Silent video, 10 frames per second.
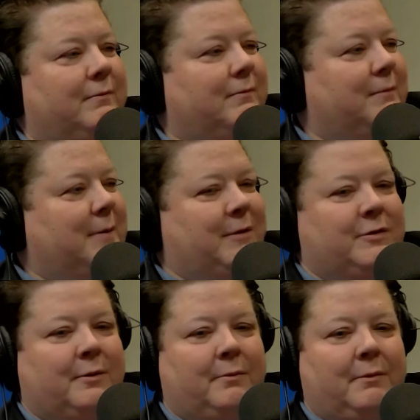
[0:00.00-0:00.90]
maybe
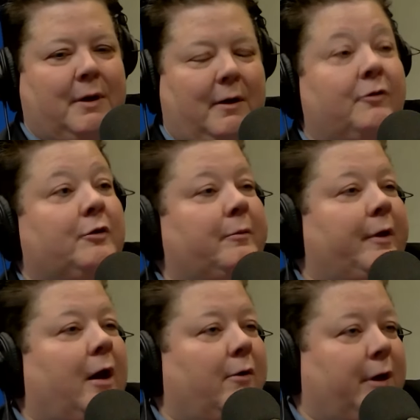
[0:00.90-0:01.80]
some uh, some of
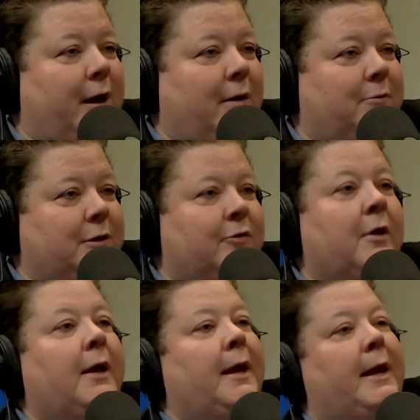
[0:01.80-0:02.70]
the haunted objects,
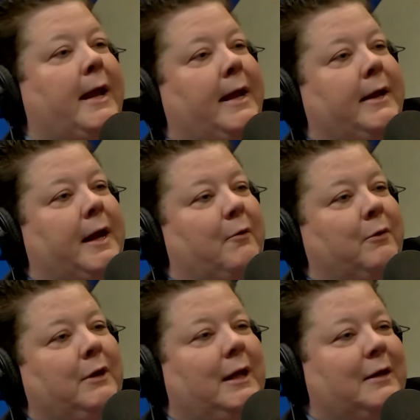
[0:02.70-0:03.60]
and I
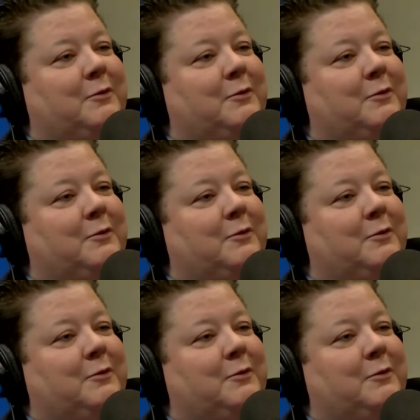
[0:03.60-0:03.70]
really liked